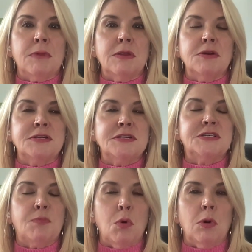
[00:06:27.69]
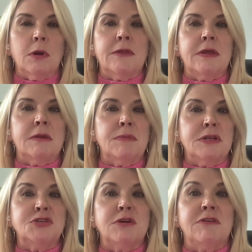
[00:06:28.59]
looked at support and the
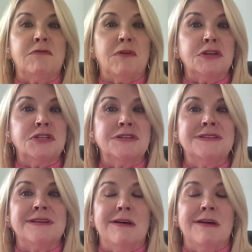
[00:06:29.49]
administrative functions